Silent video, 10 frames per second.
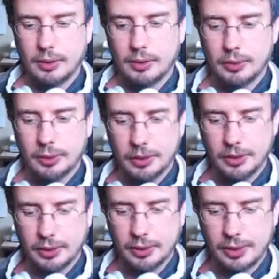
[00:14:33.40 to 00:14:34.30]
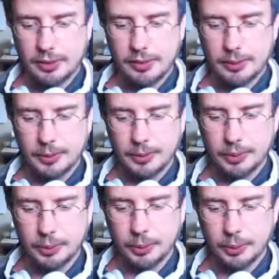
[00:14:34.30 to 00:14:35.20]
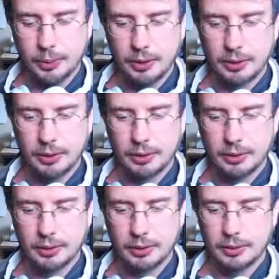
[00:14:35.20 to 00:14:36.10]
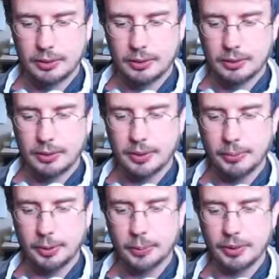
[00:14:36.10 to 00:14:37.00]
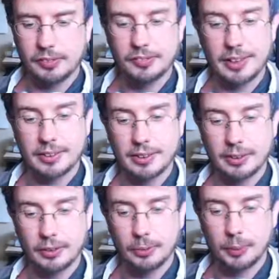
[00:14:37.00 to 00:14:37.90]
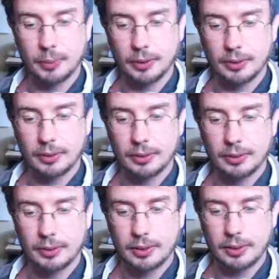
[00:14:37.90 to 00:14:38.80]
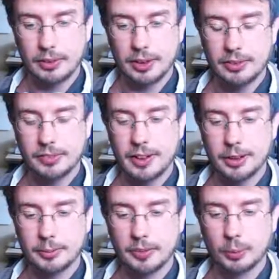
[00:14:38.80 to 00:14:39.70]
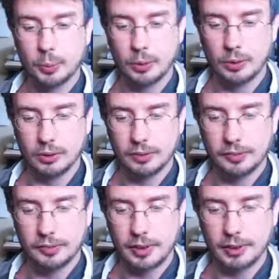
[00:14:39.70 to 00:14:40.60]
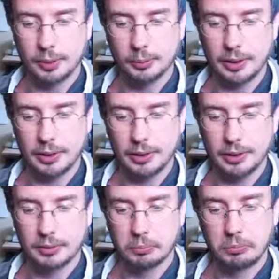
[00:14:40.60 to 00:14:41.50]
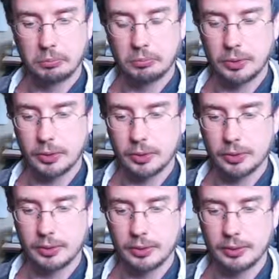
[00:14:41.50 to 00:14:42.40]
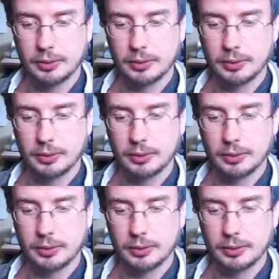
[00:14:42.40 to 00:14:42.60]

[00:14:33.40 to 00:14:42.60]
So she's going to need to do something pretty fancy at this point. If she has a Phantom of the Wolf, that could be interesting.